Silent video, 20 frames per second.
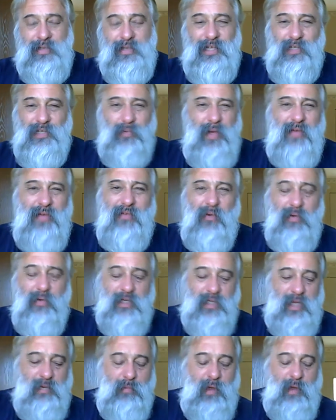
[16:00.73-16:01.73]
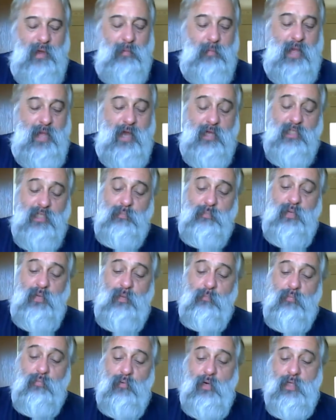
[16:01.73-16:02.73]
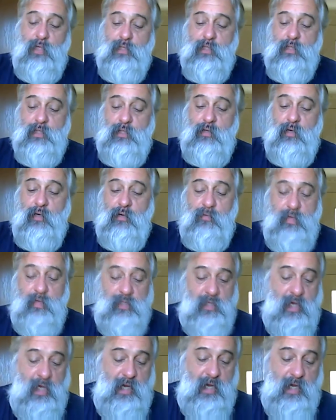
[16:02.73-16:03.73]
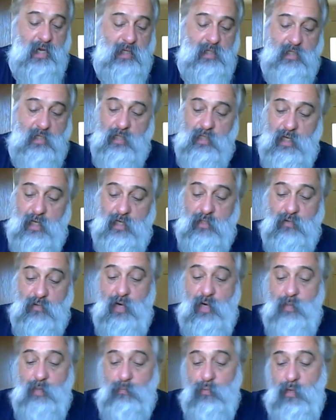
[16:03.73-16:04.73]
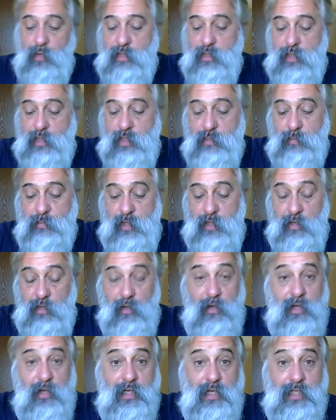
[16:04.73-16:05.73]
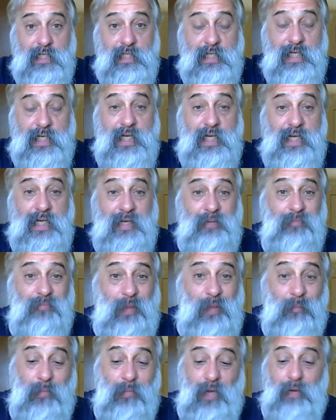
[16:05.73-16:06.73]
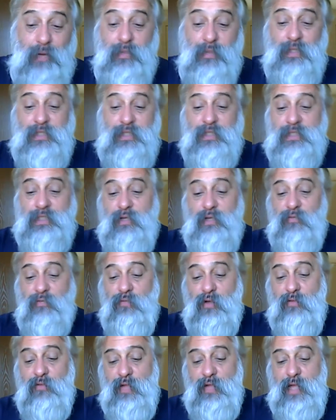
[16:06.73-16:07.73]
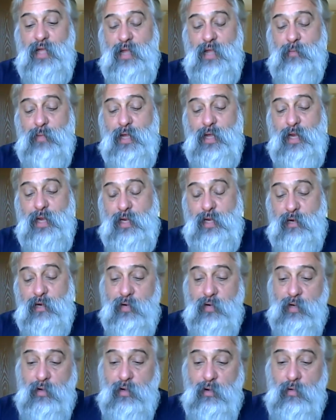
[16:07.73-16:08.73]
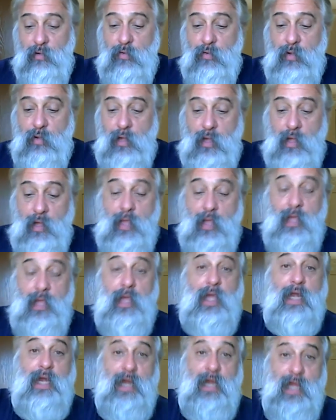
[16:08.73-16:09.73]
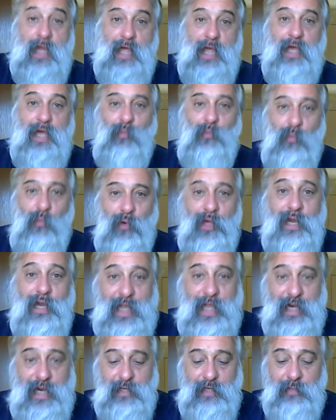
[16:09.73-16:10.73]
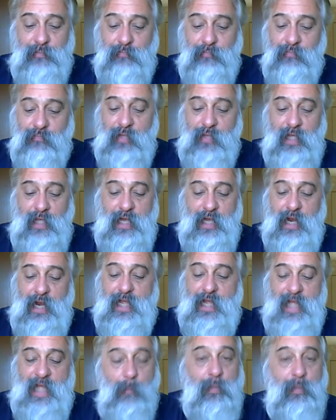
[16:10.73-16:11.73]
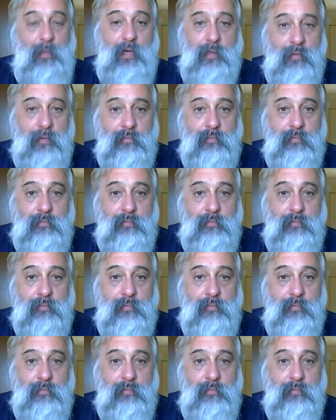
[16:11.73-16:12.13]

That's why I've always liked my balance beam presses. The only reason I got this electronic press is because I bought a bunch of stuff off a guy about a year ago, and it had one in it, and I kept it.